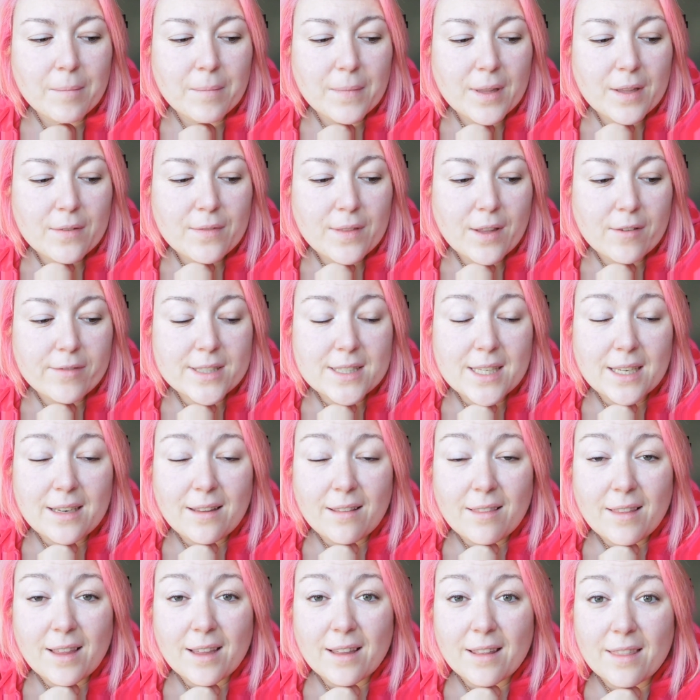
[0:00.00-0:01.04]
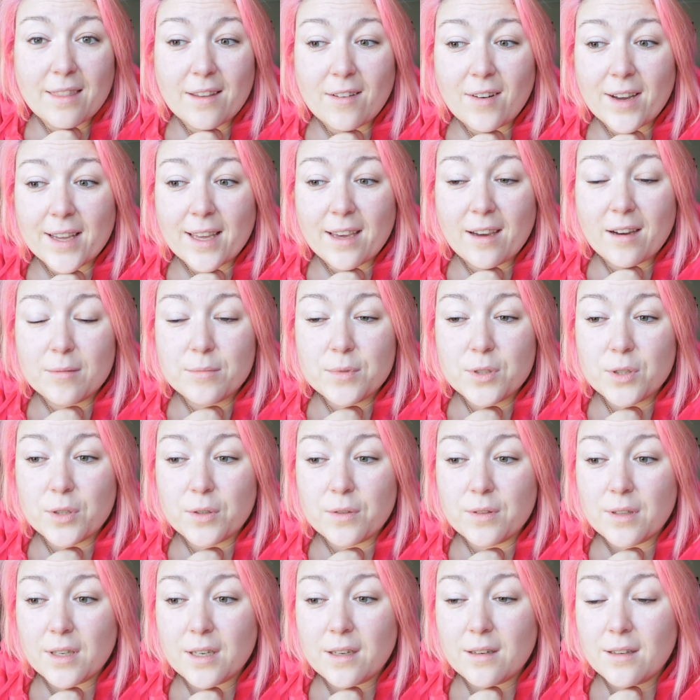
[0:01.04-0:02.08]
um, if there is anything that I get up
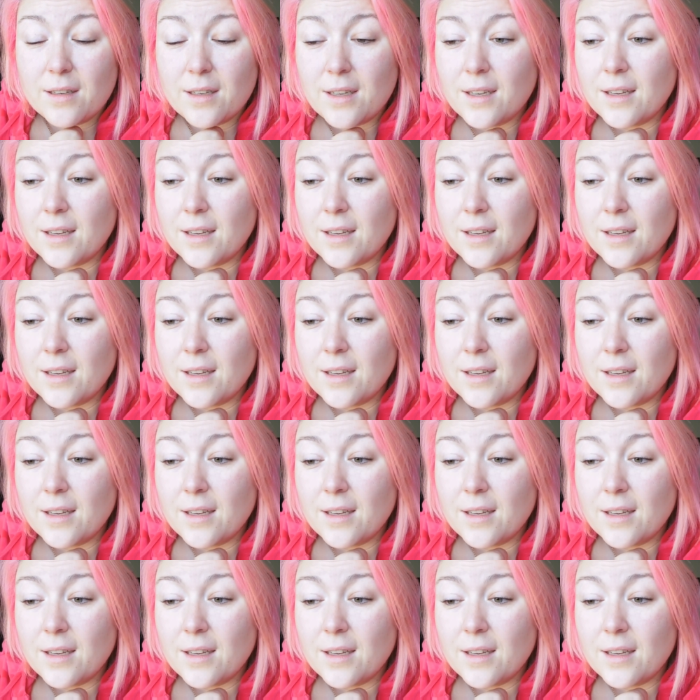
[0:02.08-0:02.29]
to that